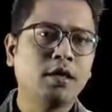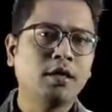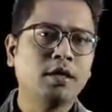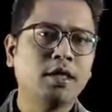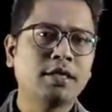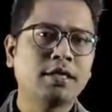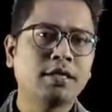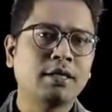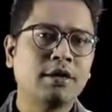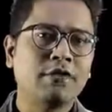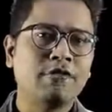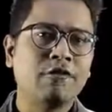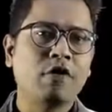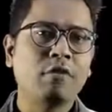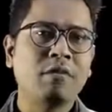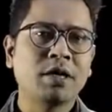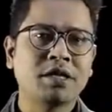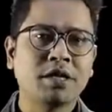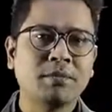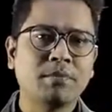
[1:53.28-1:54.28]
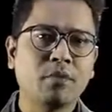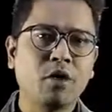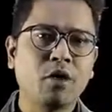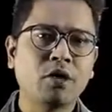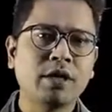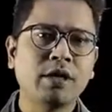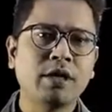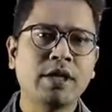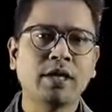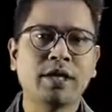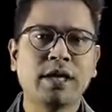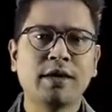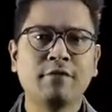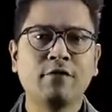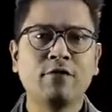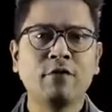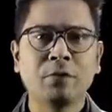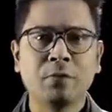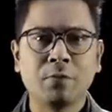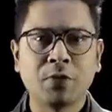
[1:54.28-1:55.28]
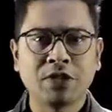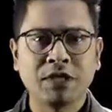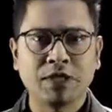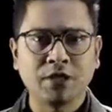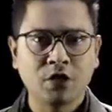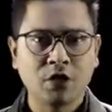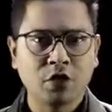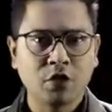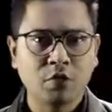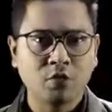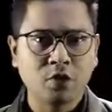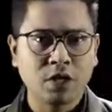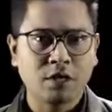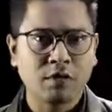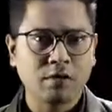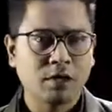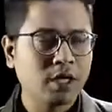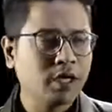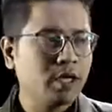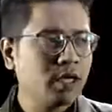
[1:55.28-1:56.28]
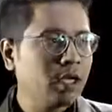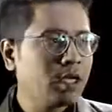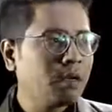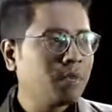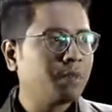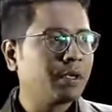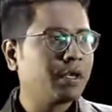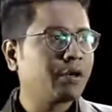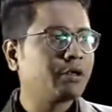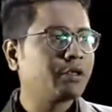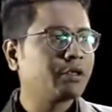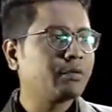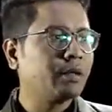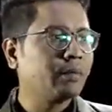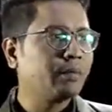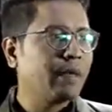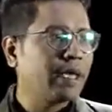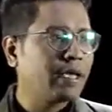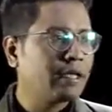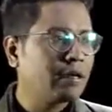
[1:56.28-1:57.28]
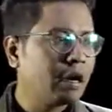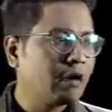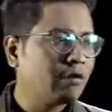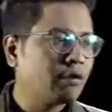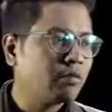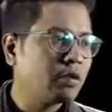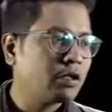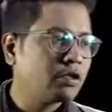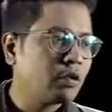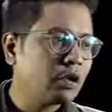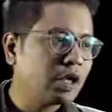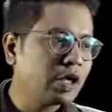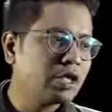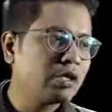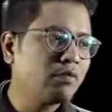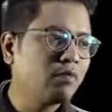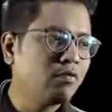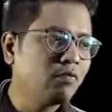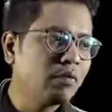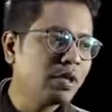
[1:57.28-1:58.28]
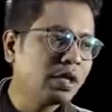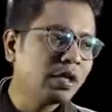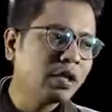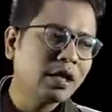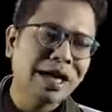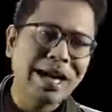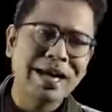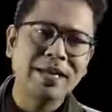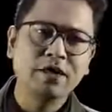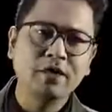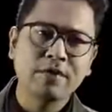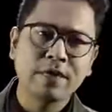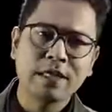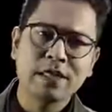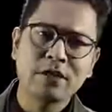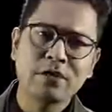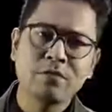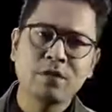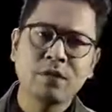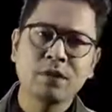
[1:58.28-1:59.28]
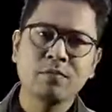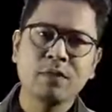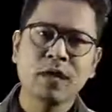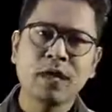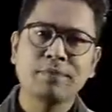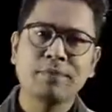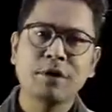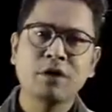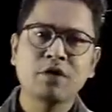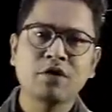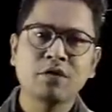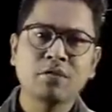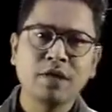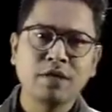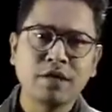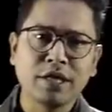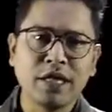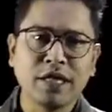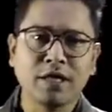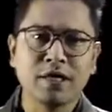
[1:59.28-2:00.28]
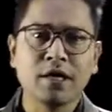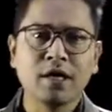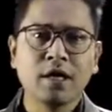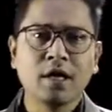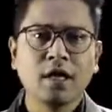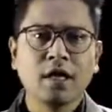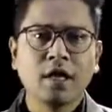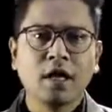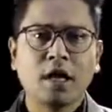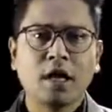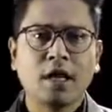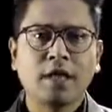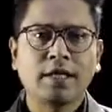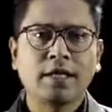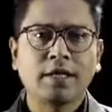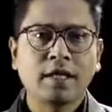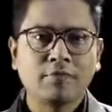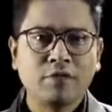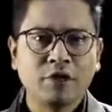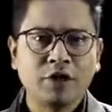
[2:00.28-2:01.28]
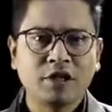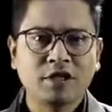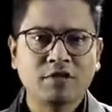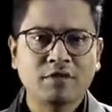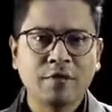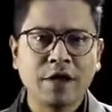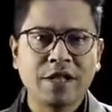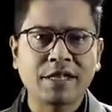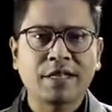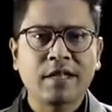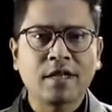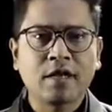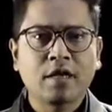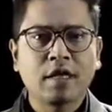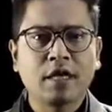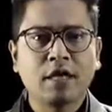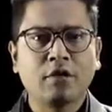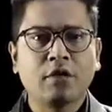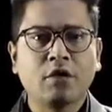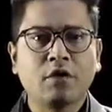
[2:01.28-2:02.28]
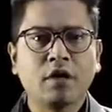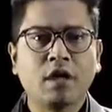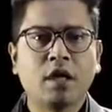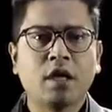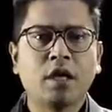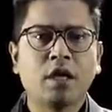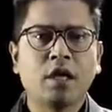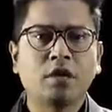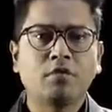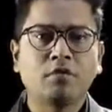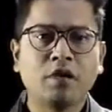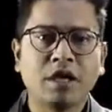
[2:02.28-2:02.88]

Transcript: this reform as important, and therefore it was instituted. Okay, because of the background of the Swadeshi movement and the rise of extremism, and because of the need that the British felt in order to